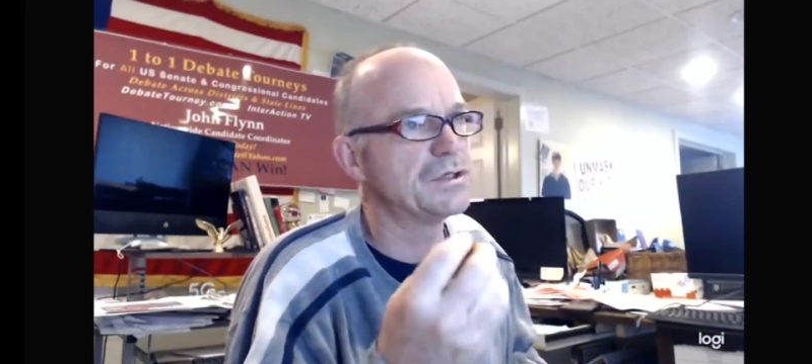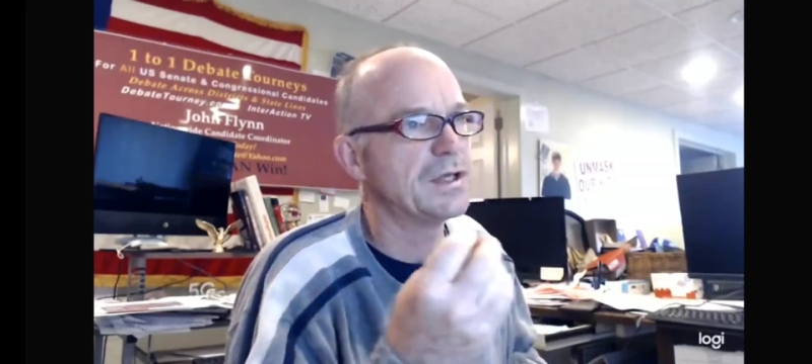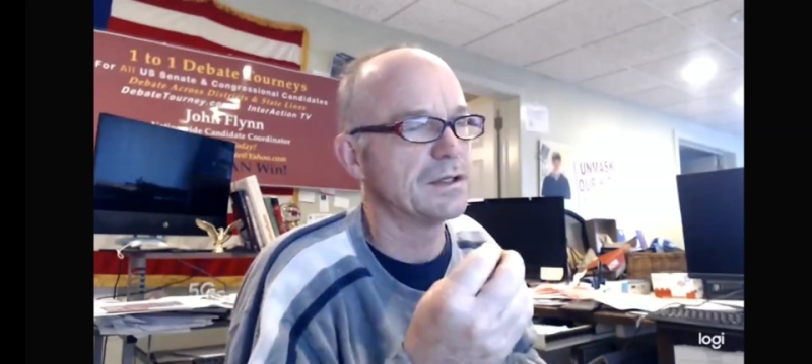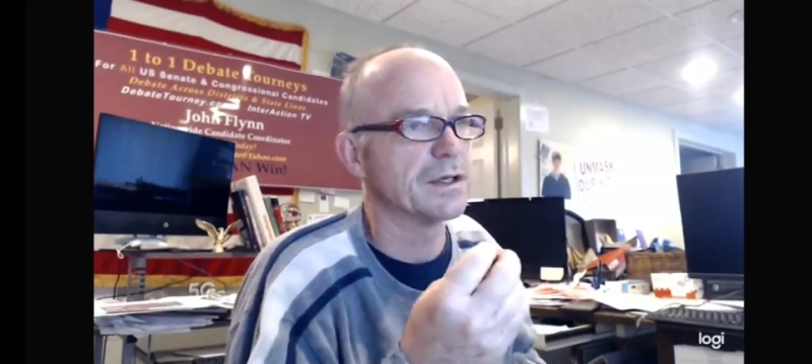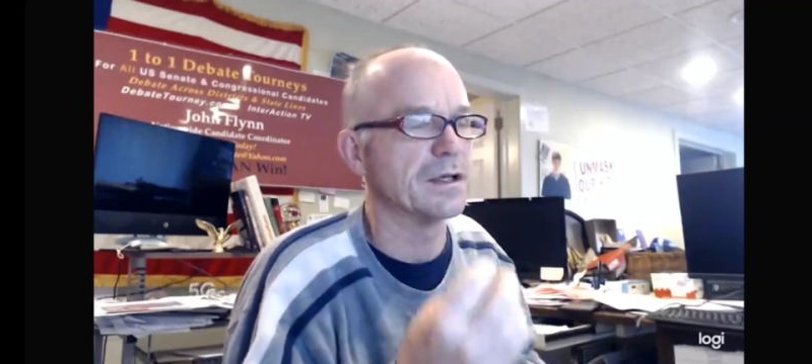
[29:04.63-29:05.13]

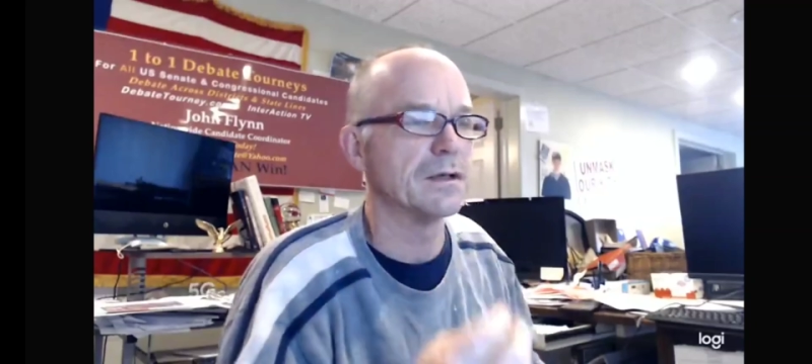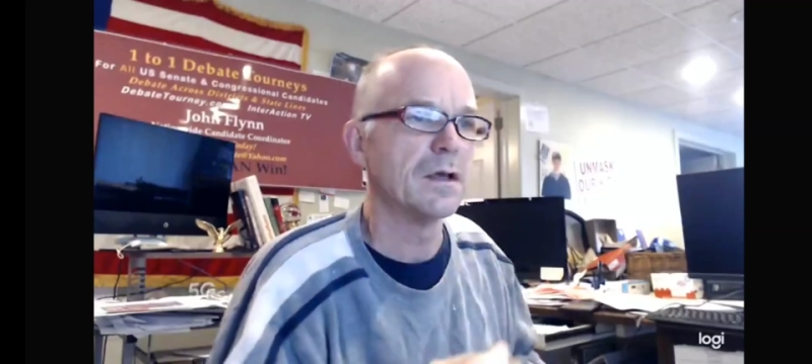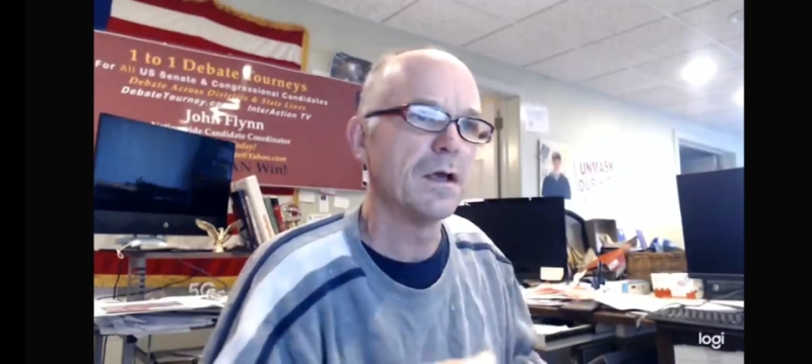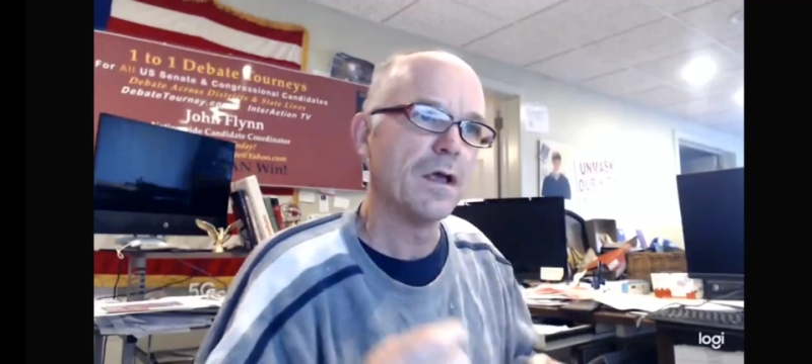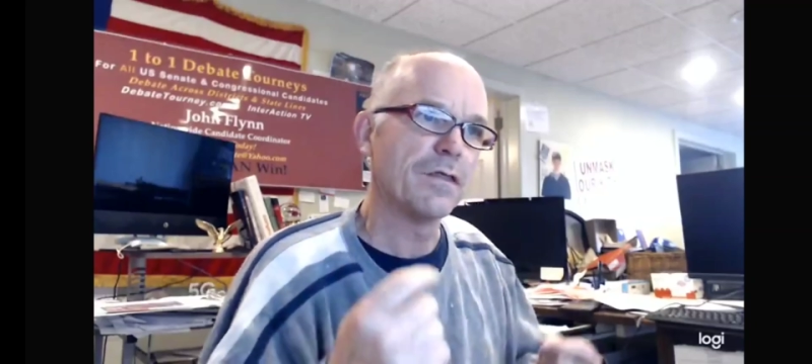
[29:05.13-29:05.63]
delegate.
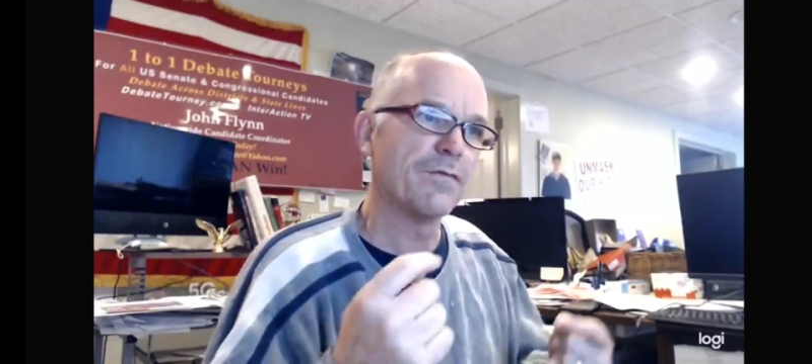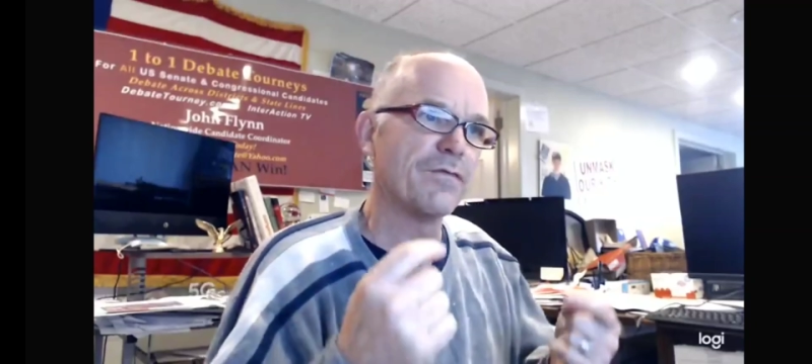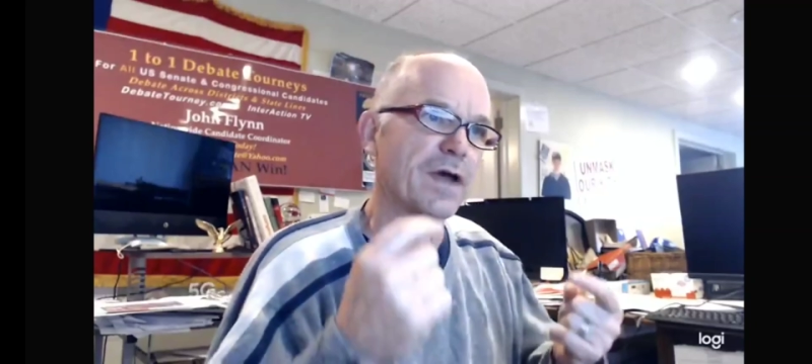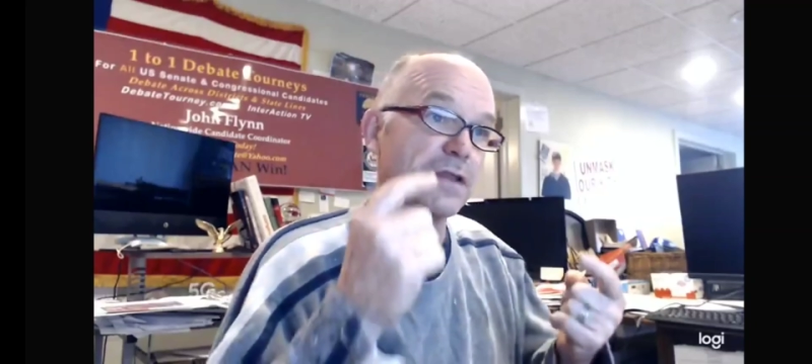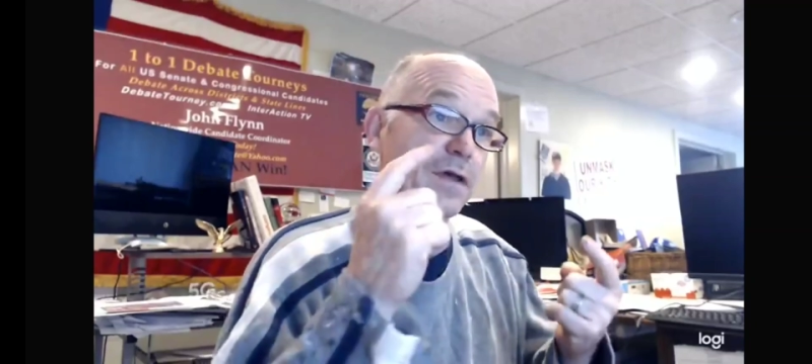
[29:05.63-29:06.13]
The
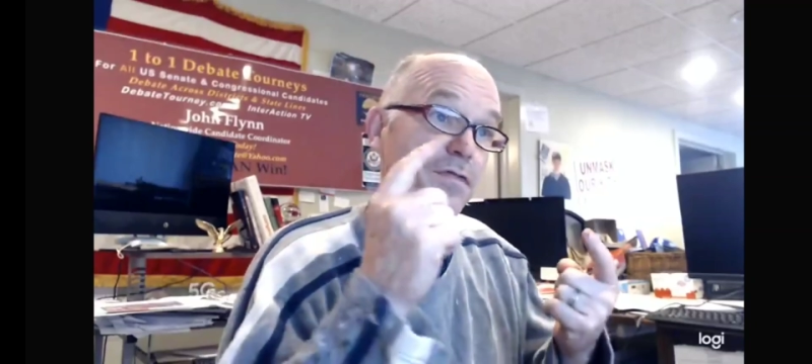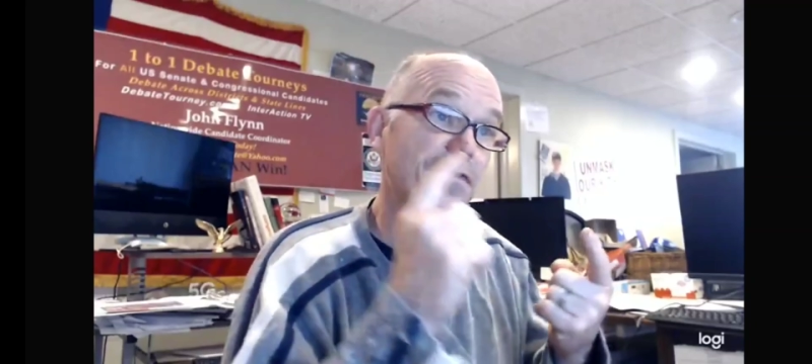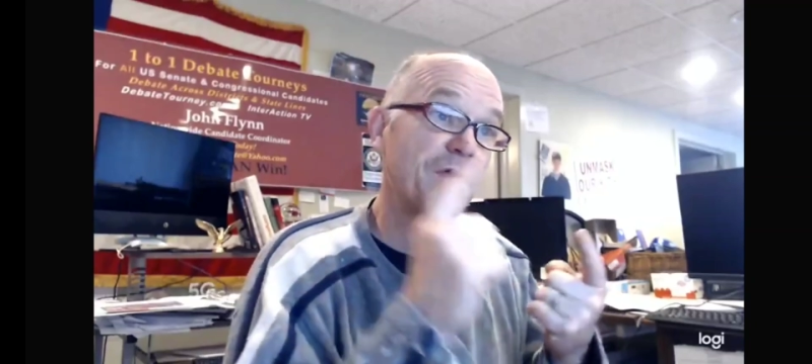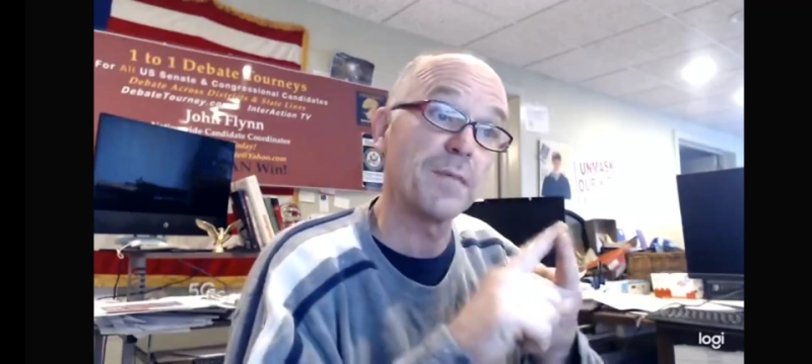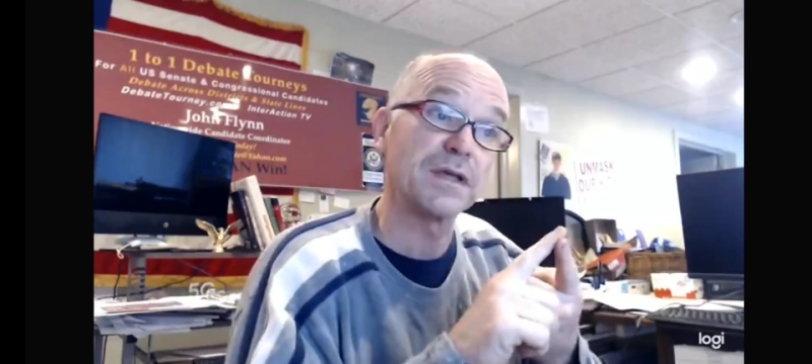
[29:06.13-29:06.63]
fact that
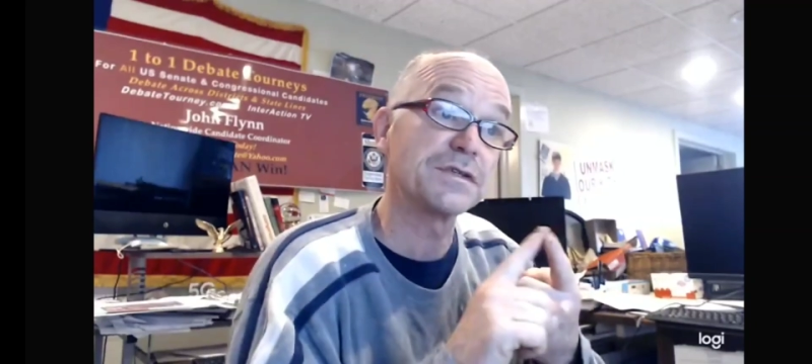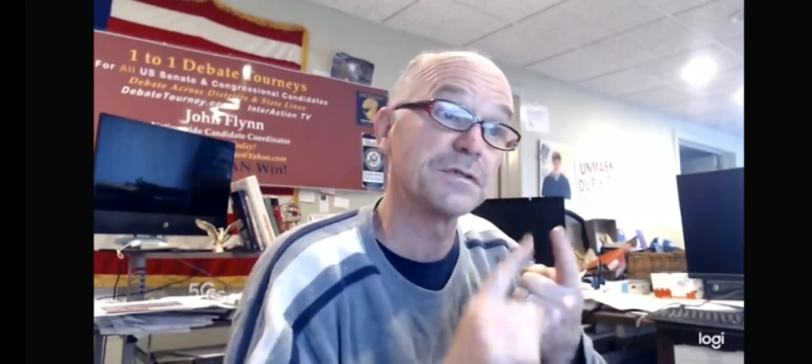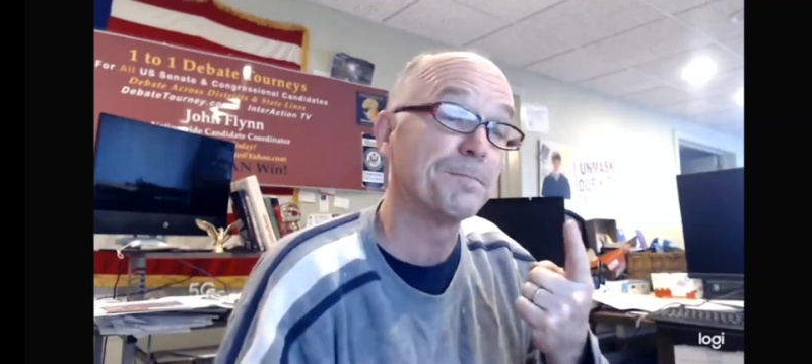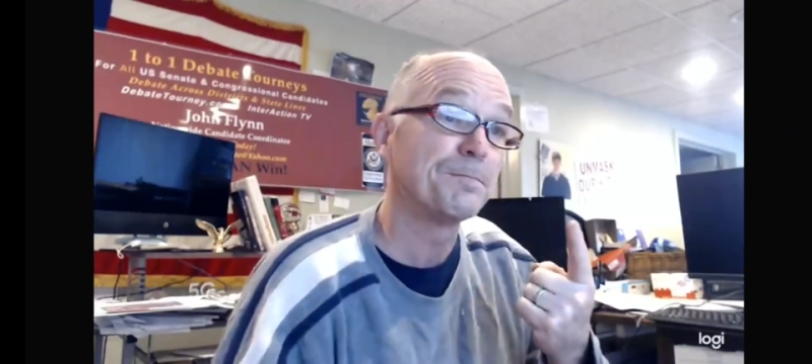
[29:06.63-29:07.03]
Themis